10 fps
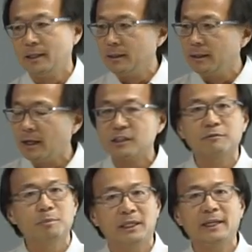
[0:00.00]
are lots
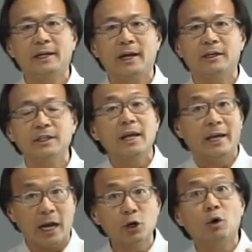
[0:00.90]
of billionaires,
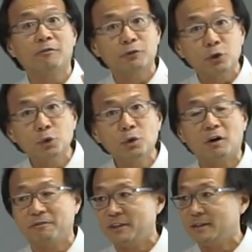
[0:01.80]
and I know of two
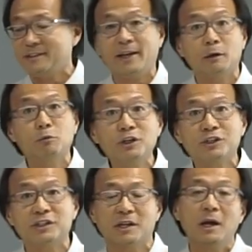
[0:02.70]
of the 10
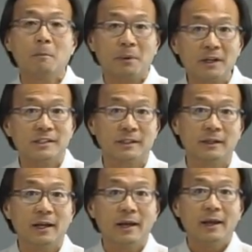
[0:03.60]
richest
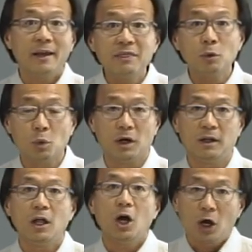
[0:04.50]
person in the
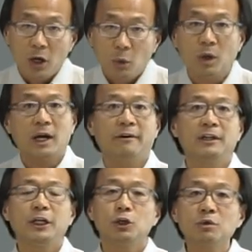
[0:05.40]
world who are
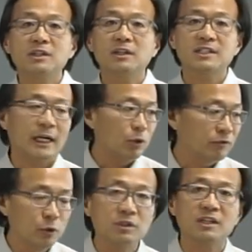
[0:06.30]
currently using the site
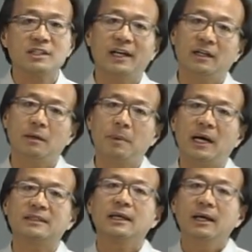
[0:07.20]
or have used the site in the
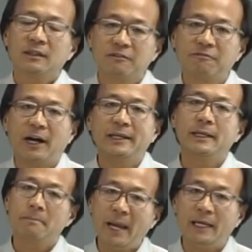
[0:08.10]
past to find
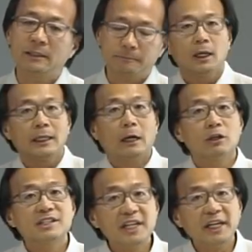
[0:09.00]
your mate.
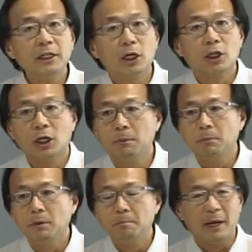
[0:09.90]
Now on
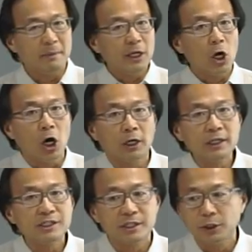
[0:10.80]
seeking.com, by being
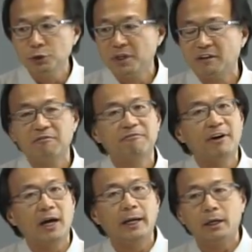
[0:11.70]
honest, you can
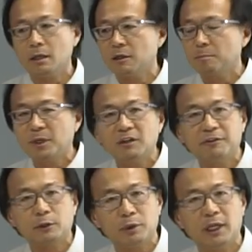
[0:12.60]
find the
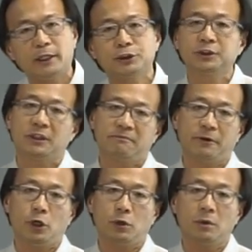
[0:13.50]
perfect relationship
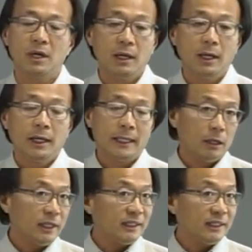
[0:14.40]
for you. Now,